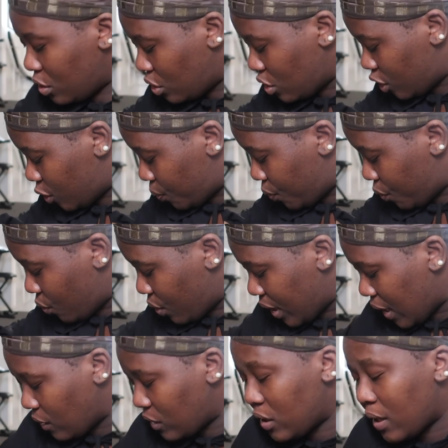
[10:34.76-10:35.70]
Just, but
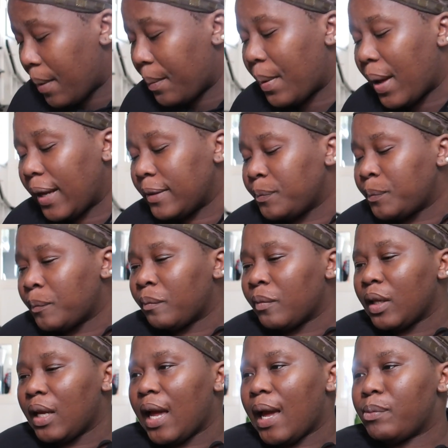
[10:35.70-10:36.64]
what else did I buy?
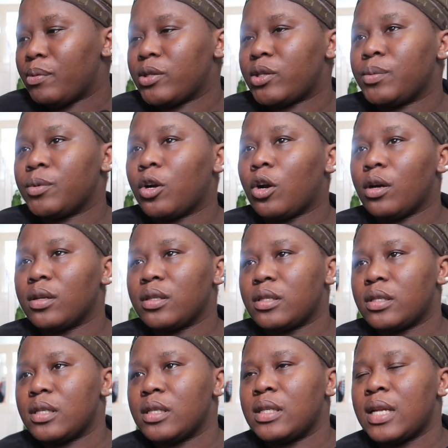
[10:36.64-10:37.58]
I bought some
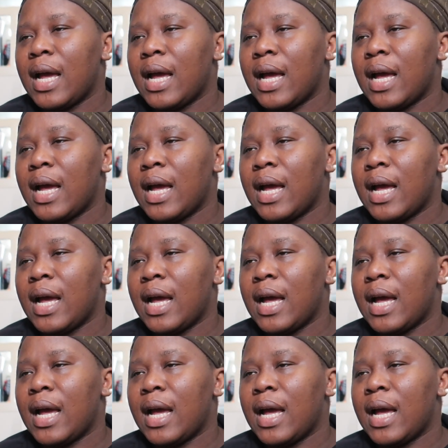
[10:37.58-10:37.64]
custard.